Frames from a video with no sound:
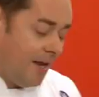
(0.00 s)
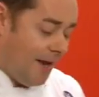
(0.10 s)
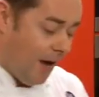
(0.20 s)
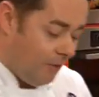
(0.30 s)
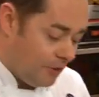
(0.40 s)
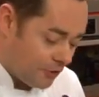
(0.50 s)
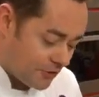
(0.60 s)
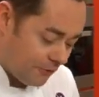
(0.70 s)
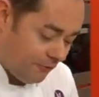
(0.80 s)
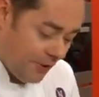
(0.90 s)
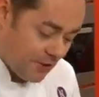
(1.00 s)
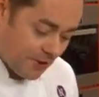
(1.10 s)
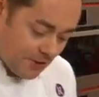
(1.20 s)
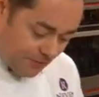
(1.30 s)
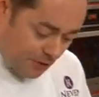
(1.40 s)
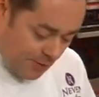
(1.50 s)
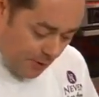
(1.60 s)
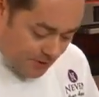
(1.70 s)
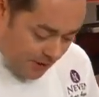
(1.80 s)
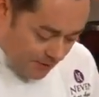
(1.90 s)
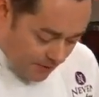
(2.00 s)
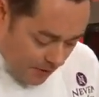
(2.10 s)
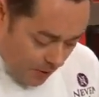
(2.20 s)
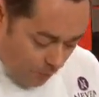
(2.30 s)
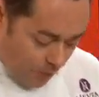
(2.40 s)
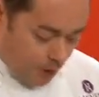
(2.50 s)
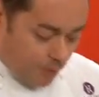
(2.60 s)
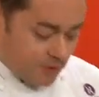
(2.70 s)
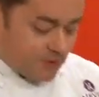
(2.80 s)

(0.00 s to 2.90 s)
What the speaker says: Now, just to finish this for the muesli, we're going to put